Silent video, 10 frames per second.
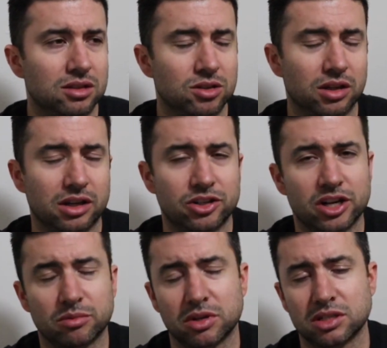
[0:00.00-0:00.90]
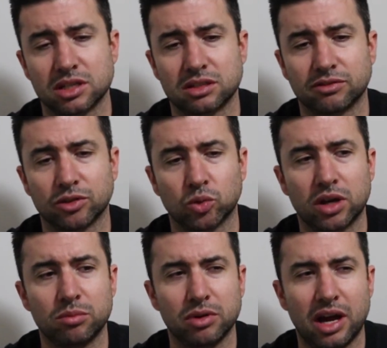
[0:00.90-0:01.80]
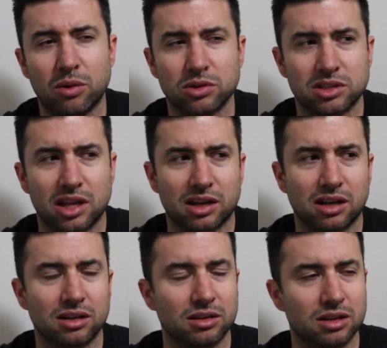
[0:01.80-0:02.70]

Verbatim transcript: so they could check my system for weed. But I was like under